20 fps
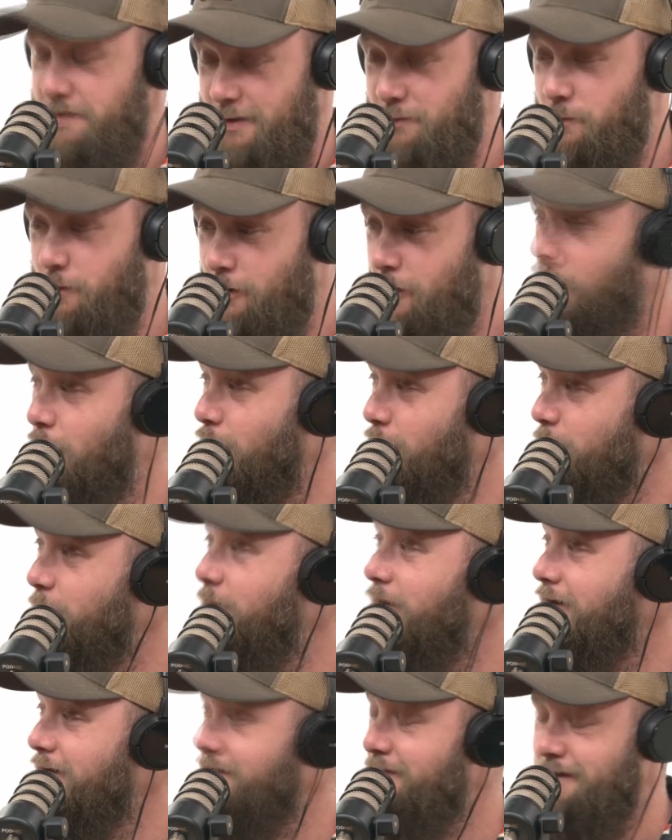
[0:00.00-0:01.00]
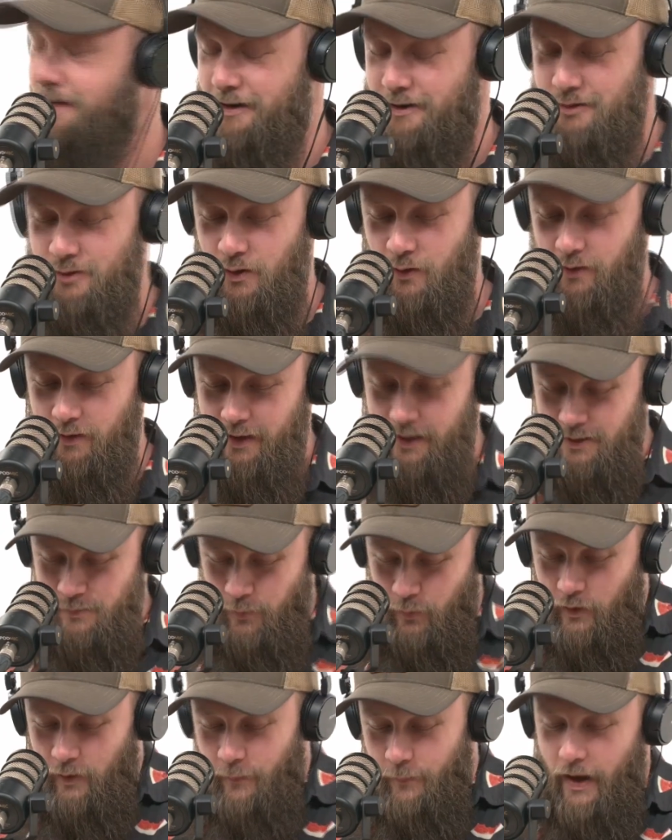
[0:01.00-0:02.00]
and we're already there. So let's
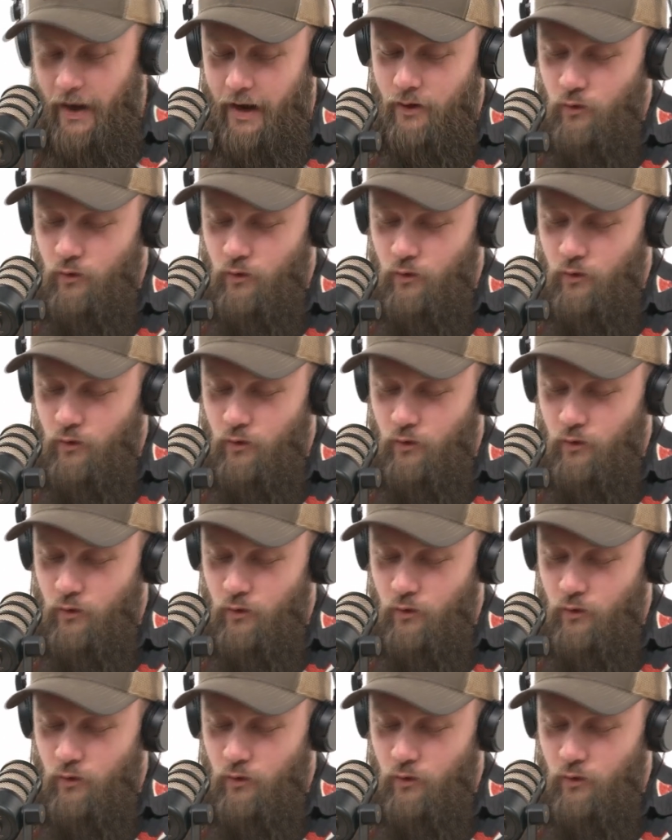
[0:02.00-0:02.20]
pull it back.